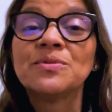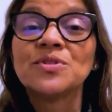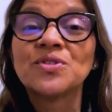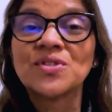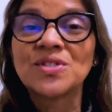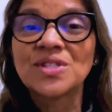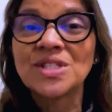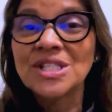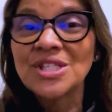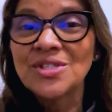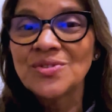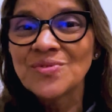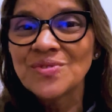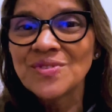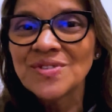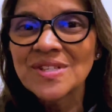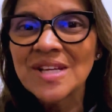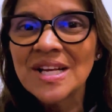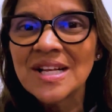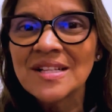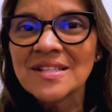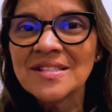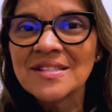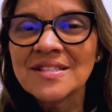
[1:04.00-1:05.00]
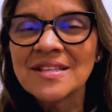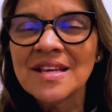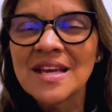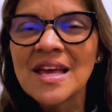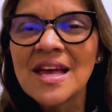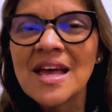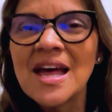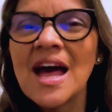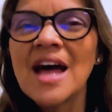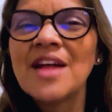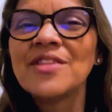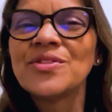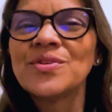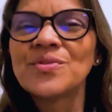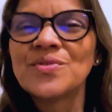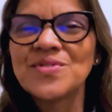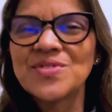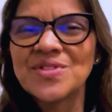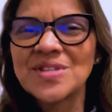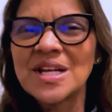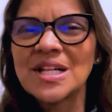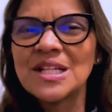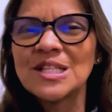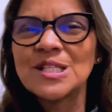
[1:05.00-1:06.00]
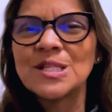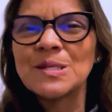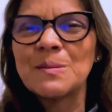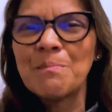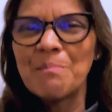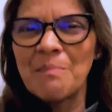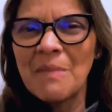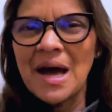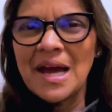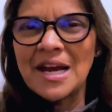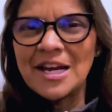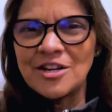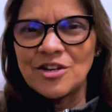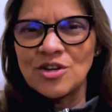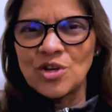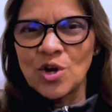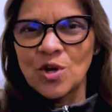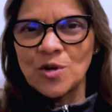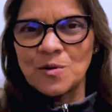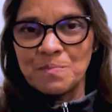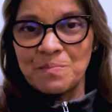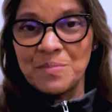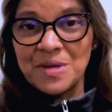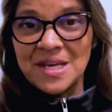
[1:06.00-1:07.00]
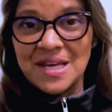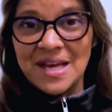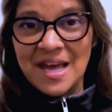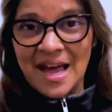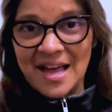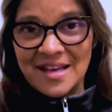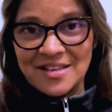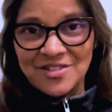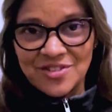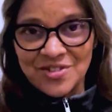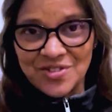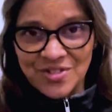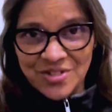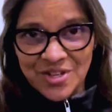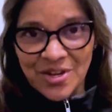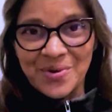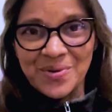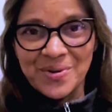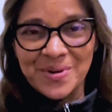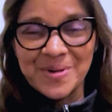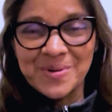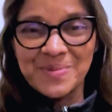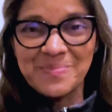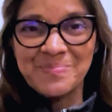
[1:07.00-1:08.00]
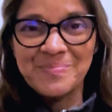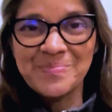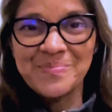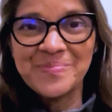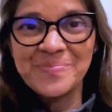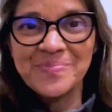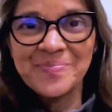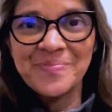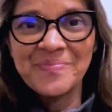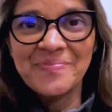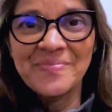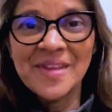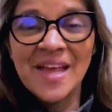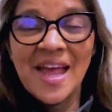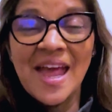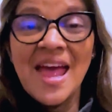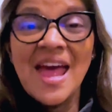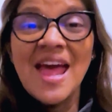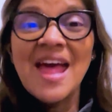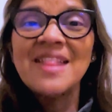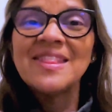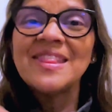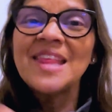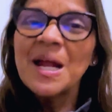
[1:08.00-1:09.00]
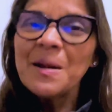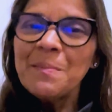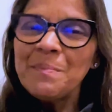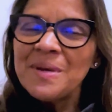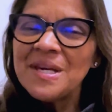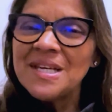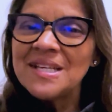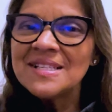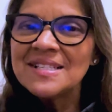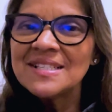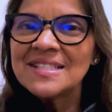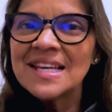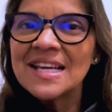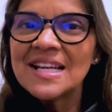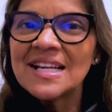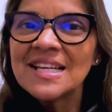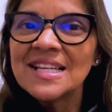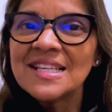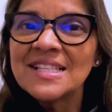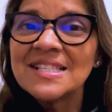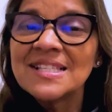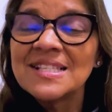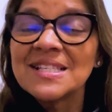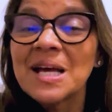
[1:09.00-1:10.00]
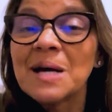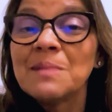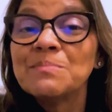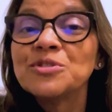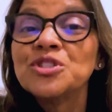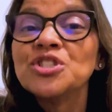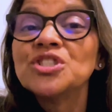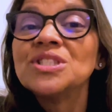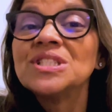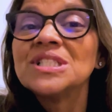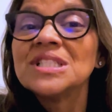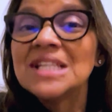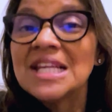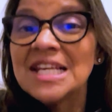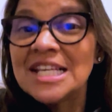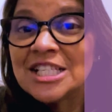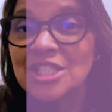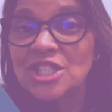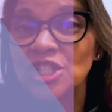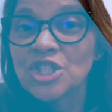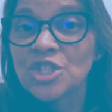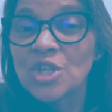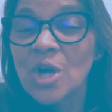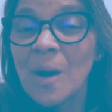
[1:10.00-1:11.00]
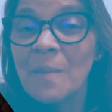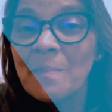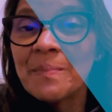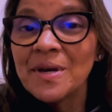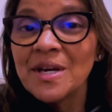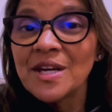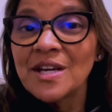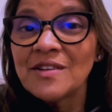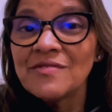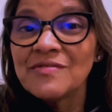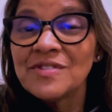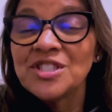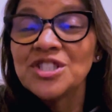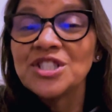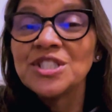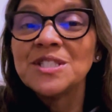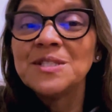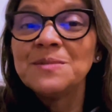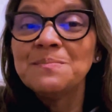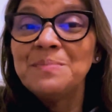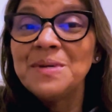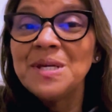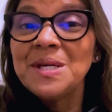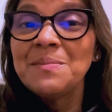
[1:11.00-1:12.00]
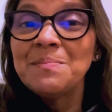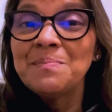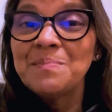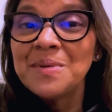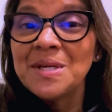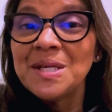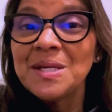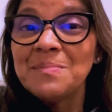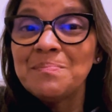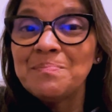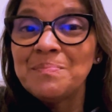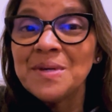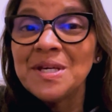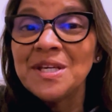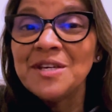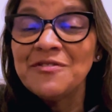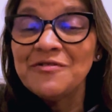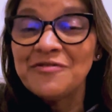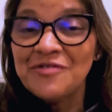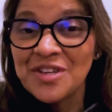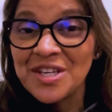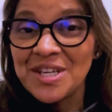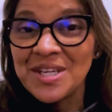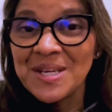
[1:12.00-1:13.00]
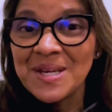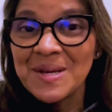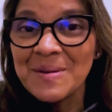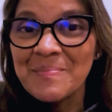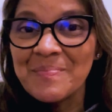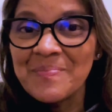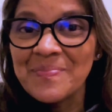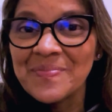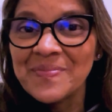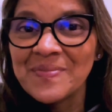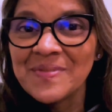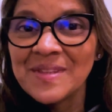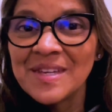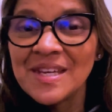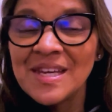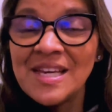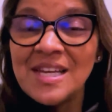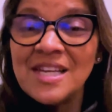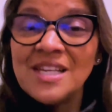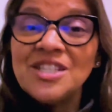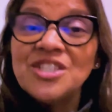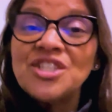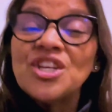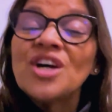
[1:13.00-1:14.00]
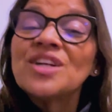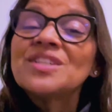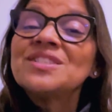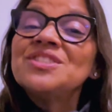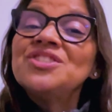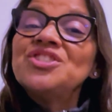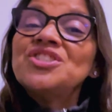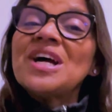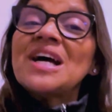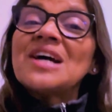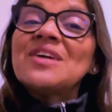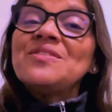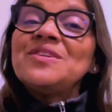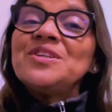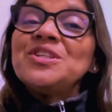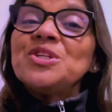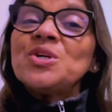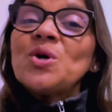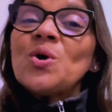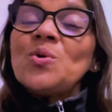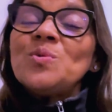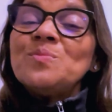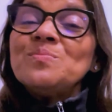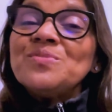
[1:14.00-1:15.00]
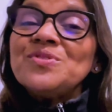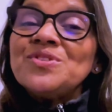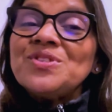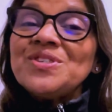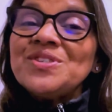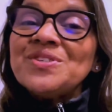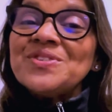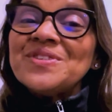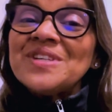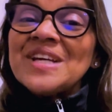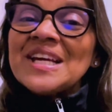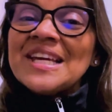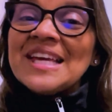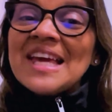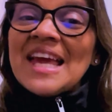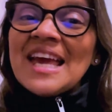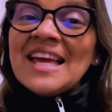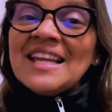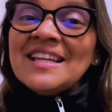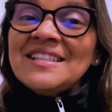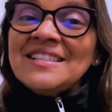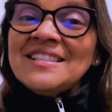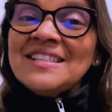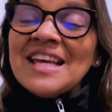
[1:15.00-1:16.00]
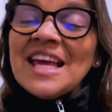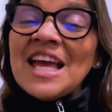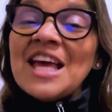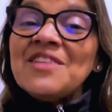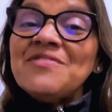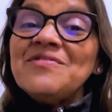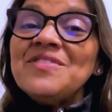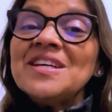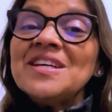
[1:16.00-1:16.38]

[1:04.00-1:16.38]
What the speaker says: see results, and the results might not be as thorough. That being said, let's come to today's topic, which is BPPV. Dr. Jacqueline Gomes here again, and we are